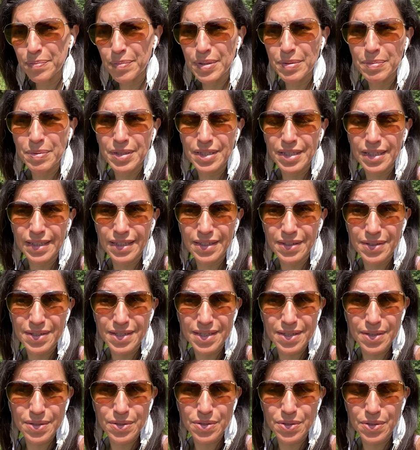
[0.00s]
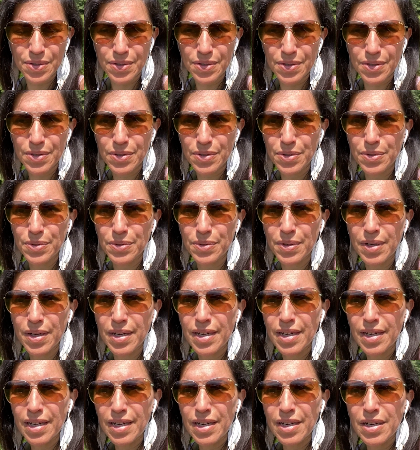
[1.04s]
but particularly sisters, to
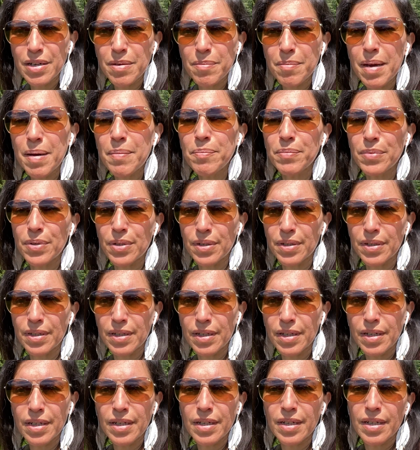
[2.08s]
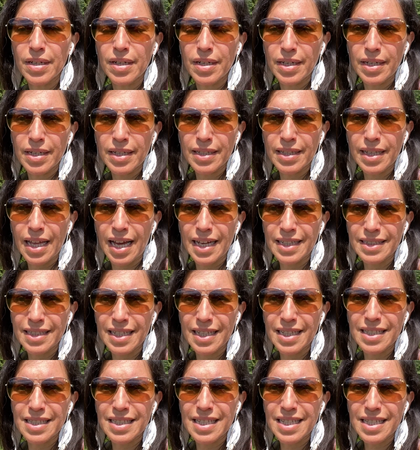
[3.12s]
remember that
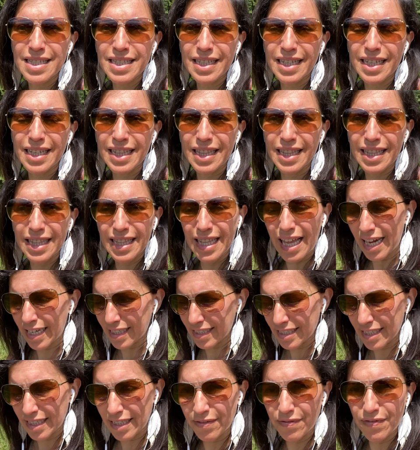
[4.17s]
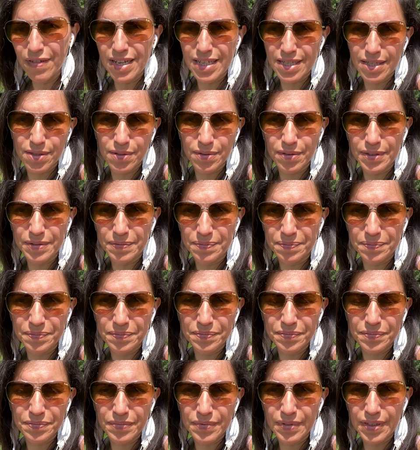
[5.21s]
this galactic vessel,
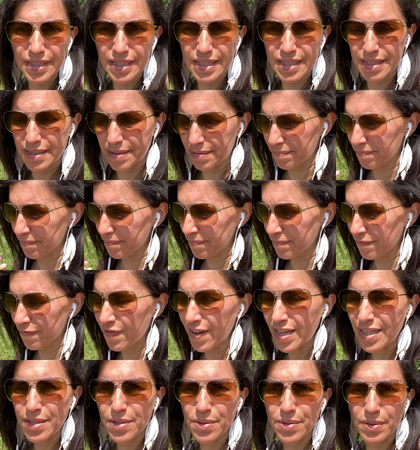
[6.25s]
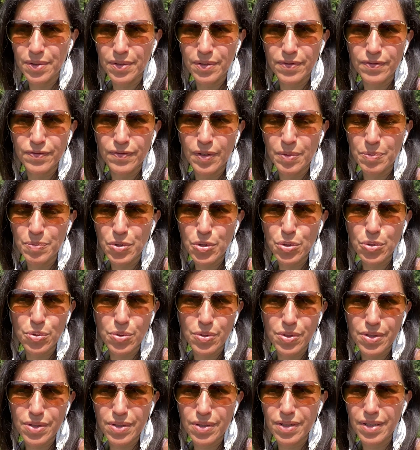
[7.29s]
this vessel from
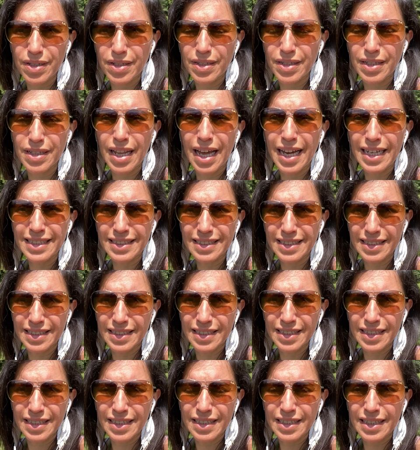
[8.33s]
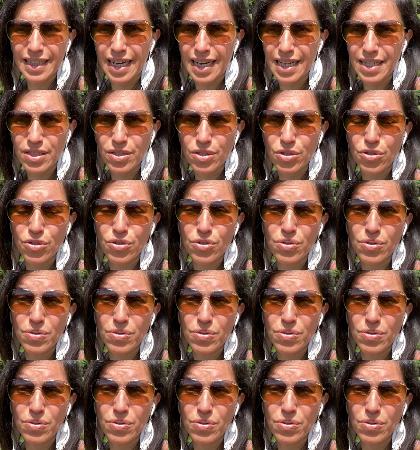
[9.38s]
source light that has